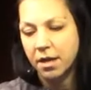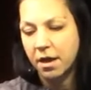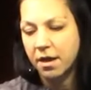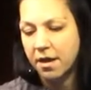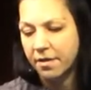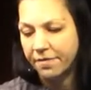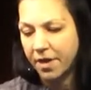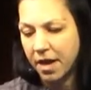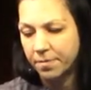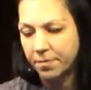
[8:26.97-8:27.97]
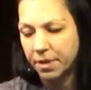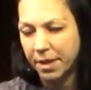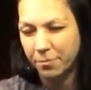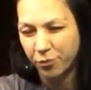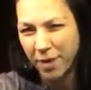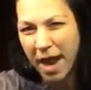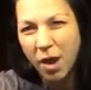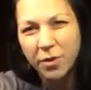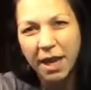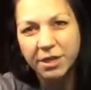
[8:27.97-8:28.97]
of um, like
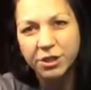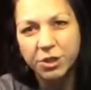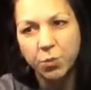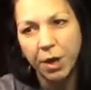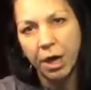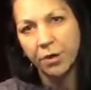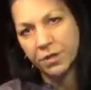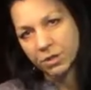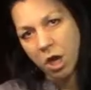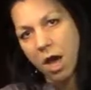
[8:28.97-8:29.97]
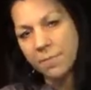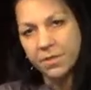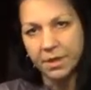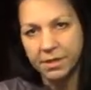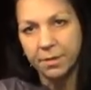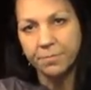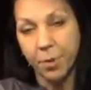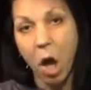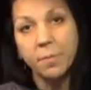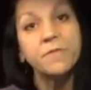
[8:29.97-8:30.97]
brown edges where the top and the
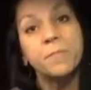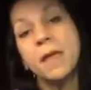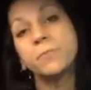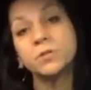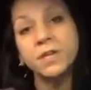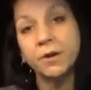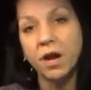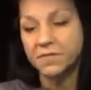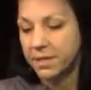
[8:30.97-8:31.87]
bottom of the paper tear off